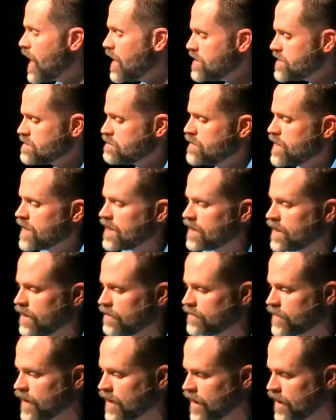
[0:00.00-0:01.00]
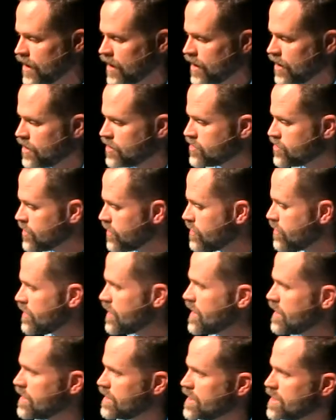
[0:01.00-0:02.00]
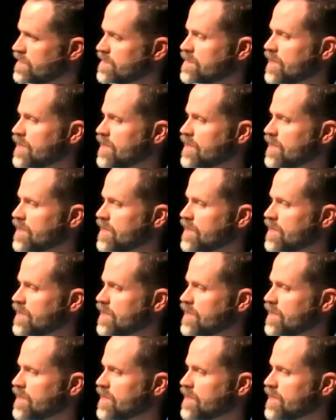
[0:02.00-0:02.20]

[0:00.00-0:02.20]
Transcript: God is big enough to create the